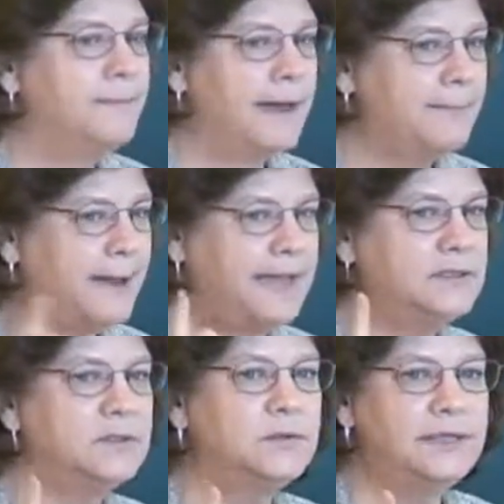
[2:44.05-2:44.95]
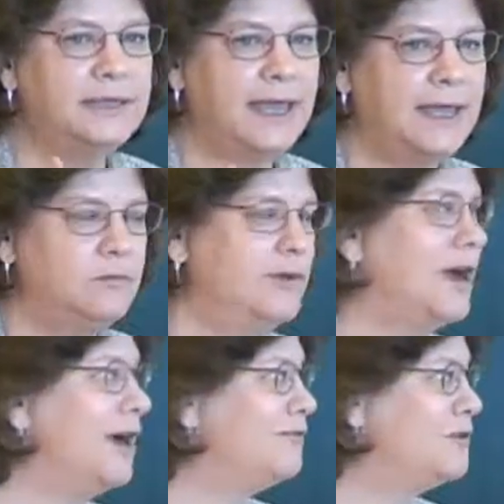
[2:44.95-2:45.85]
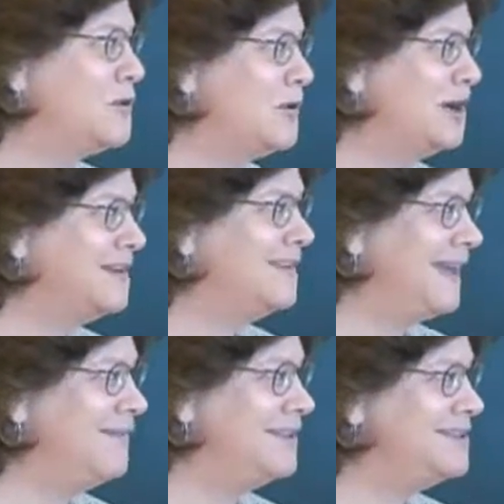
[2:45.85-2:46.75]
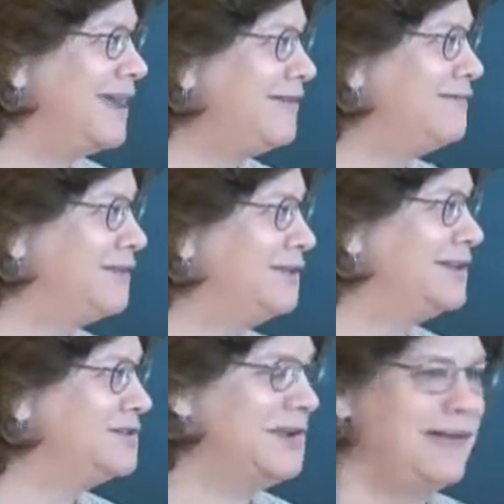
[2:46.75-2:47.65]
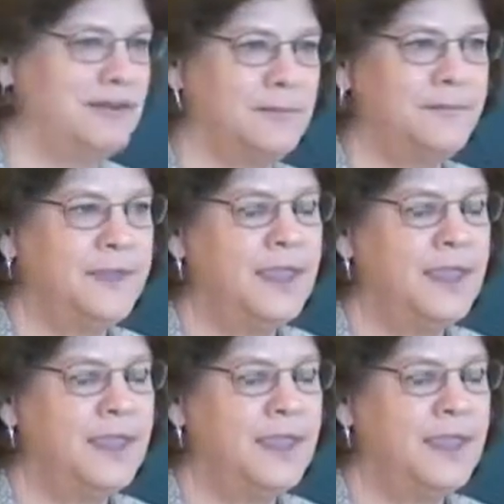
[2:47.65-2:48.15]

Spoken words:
But by doing that, we are, of course, saving jet fuel and travel.